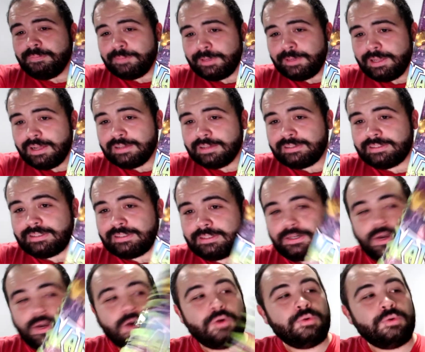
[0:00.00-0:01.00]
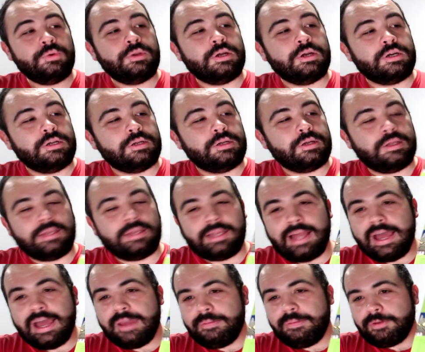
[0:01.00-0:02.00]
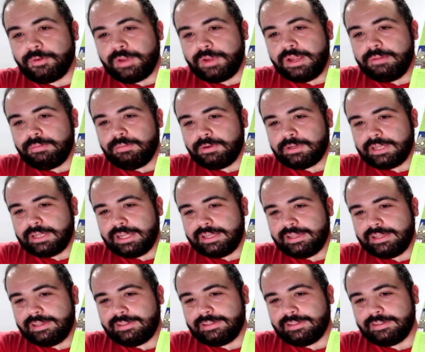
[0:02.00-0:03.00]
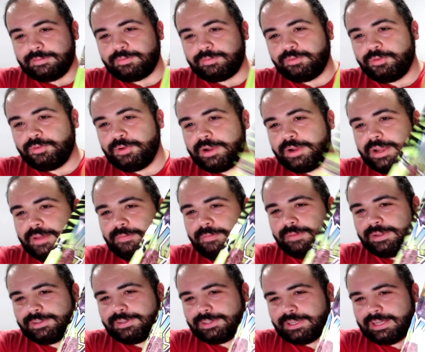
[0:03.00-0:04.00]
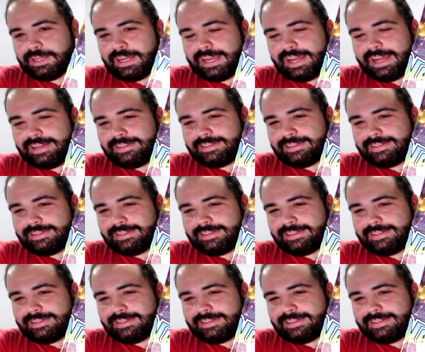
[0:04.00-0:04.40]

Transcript: Plus, to own a, a, lime green book like this is pretty bitchin', I gotta